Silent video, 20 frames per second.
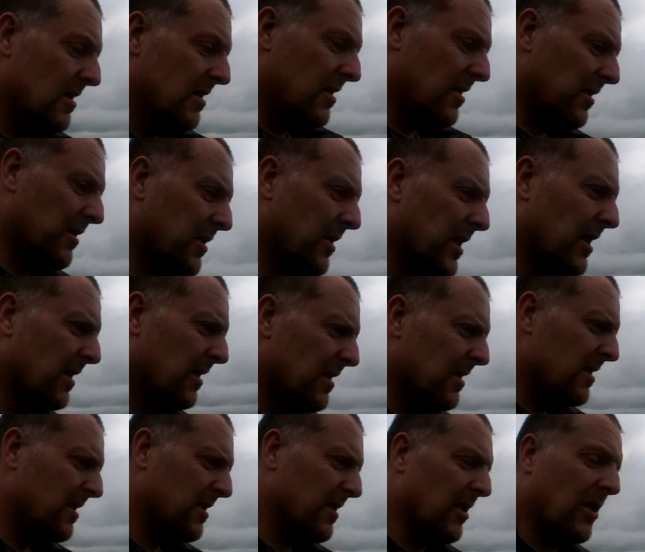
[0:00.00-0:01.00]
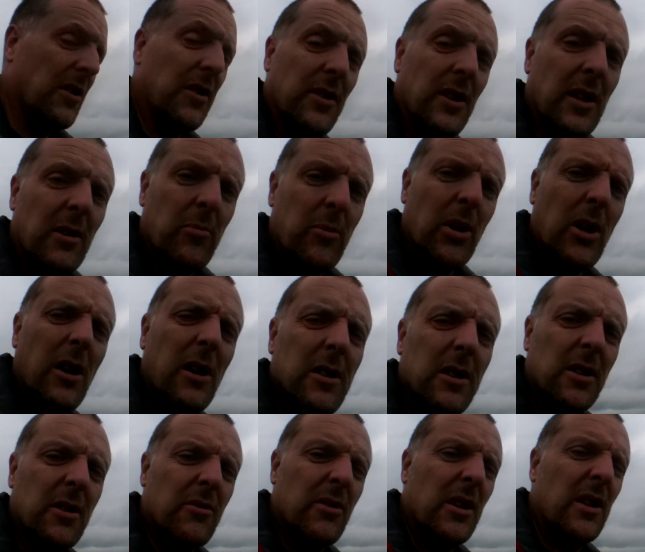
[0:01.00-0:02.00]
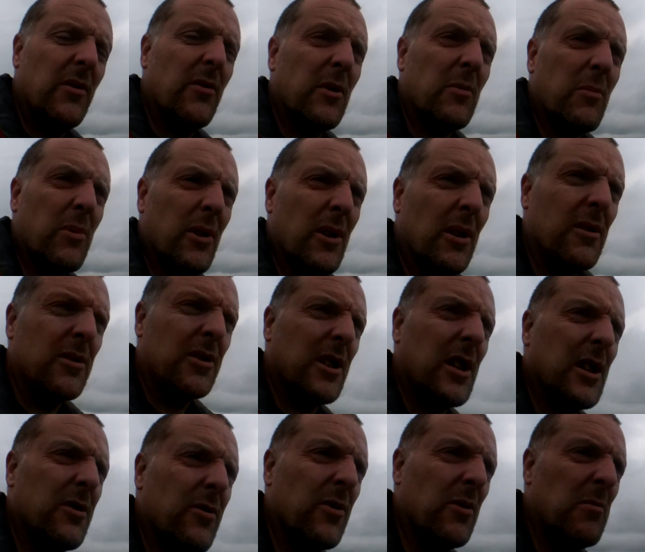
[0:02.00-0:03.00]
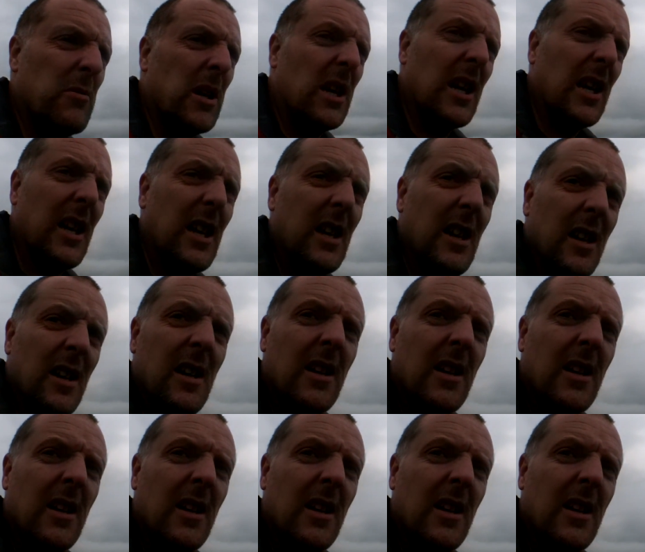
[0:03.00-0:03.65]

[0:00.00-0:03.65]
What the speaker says: I think part of the grieving process for me